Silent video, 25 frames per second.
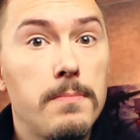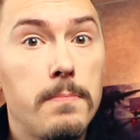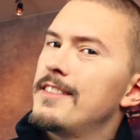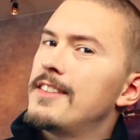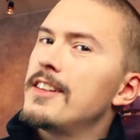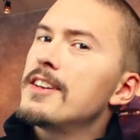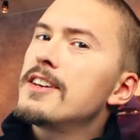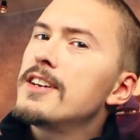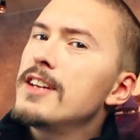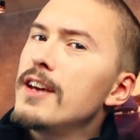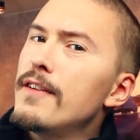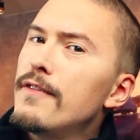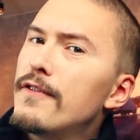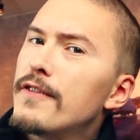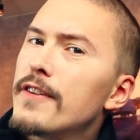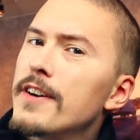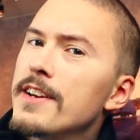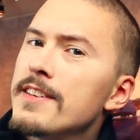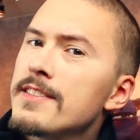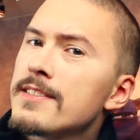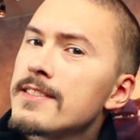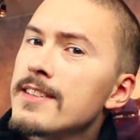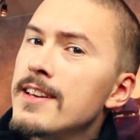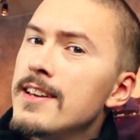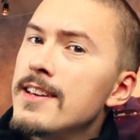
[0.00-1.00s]
The
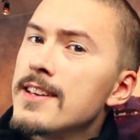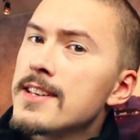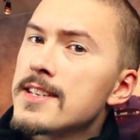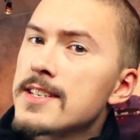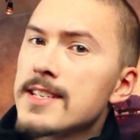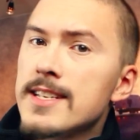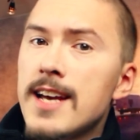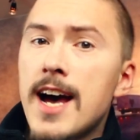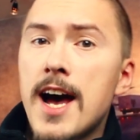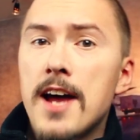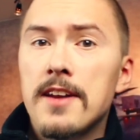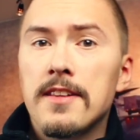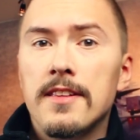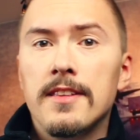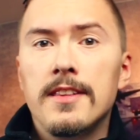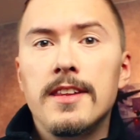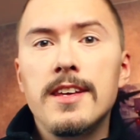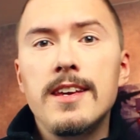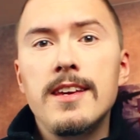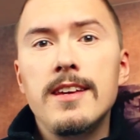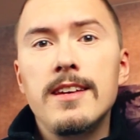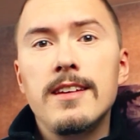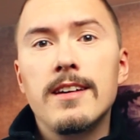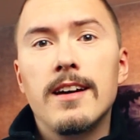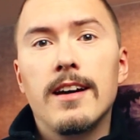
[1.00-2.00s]
difference is that
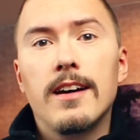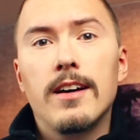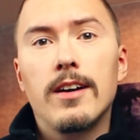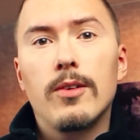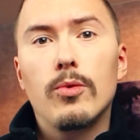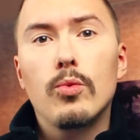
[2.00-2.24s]
the